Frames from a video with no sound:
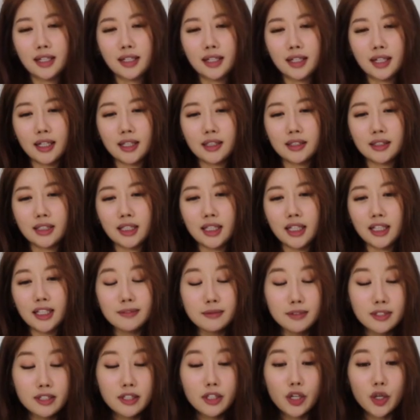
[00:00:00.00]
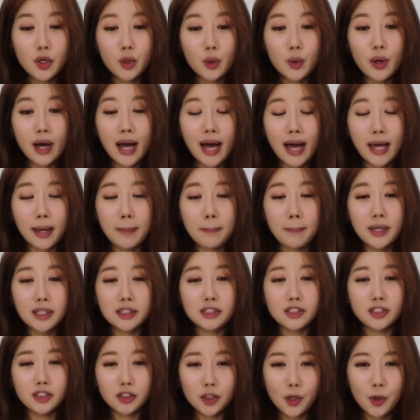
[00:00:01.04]
And even though I
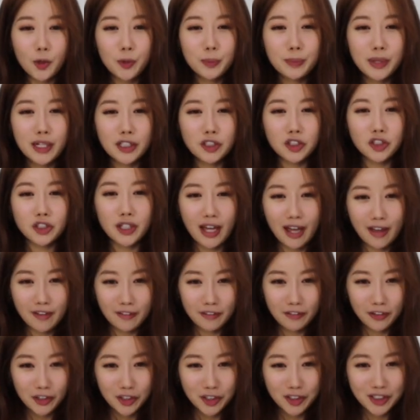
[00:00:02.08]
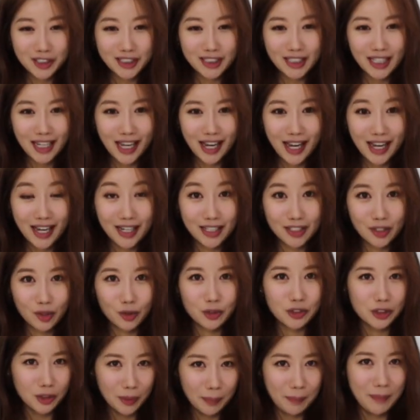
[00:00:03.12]
put so much effort and
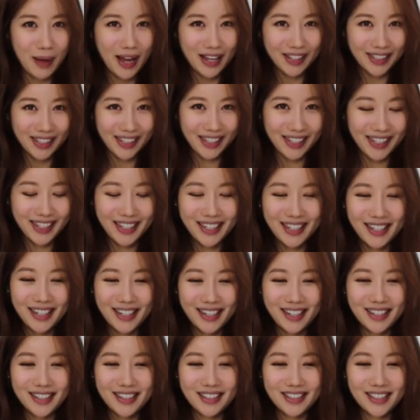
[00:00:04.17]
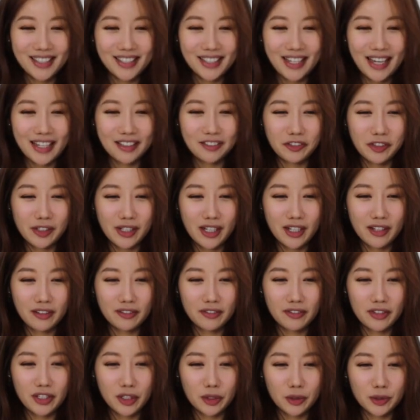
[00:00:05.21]
also money to get rid
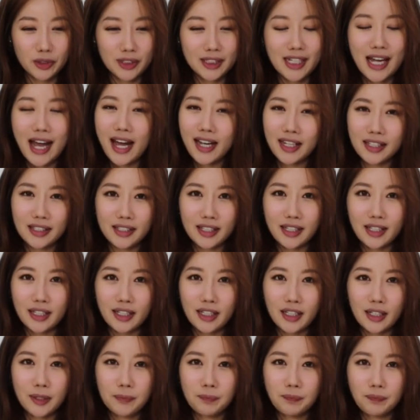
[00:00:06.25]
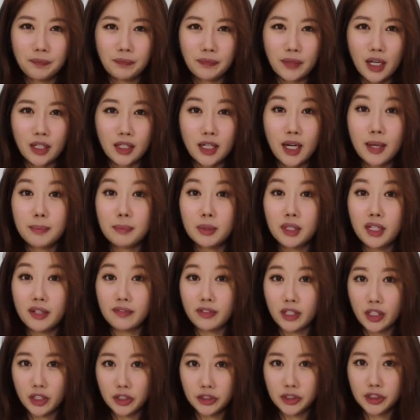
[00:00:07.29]
of those acne a couple of
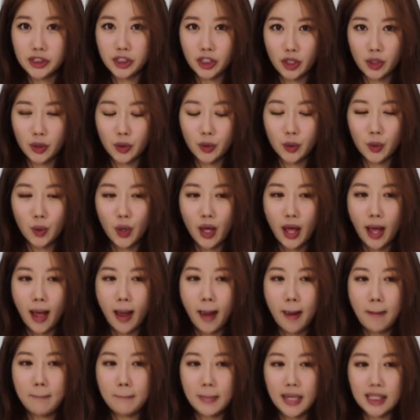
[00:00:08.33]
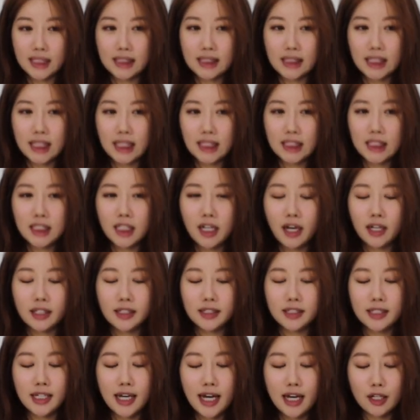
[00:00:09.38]
years ago, my skin got
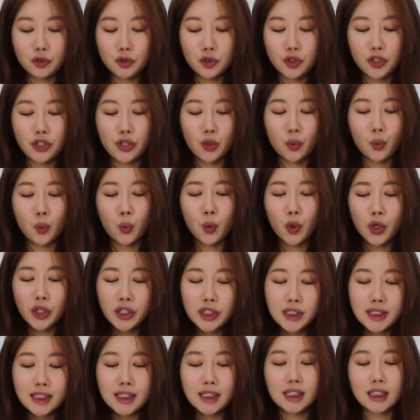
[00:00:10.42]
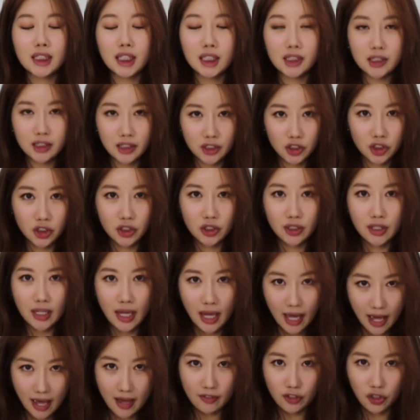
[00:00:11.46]
down to the worst condition
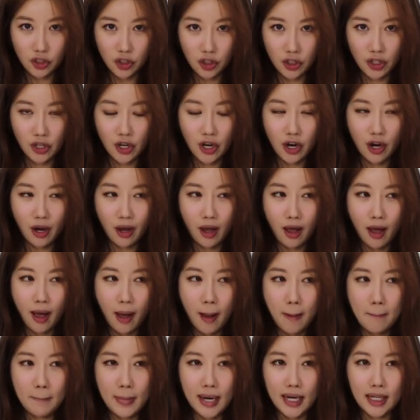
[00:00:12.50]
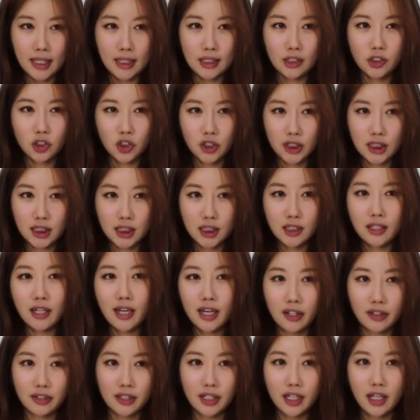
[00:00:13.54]
ever. My chin
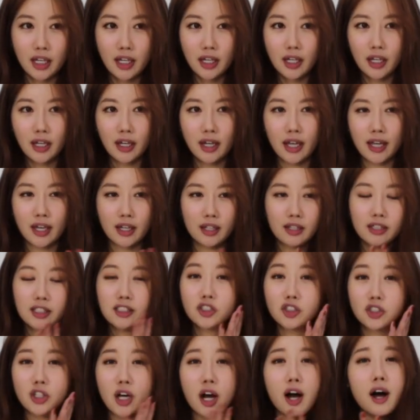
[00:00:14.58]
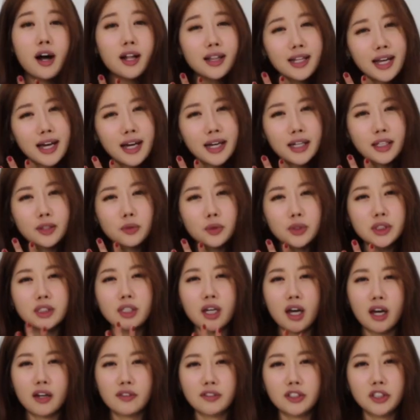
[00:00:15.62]
area and this jawline was
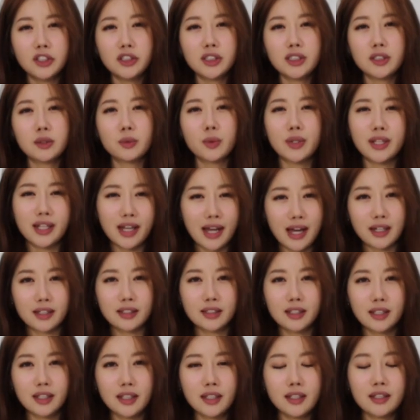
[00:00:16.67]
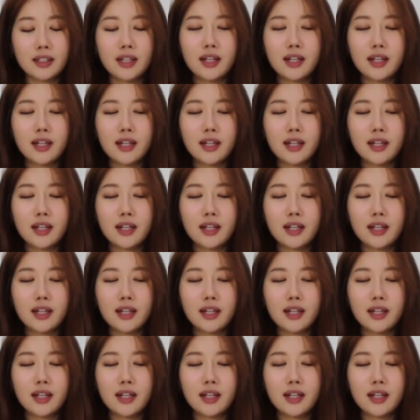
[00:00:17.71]
covered with acne.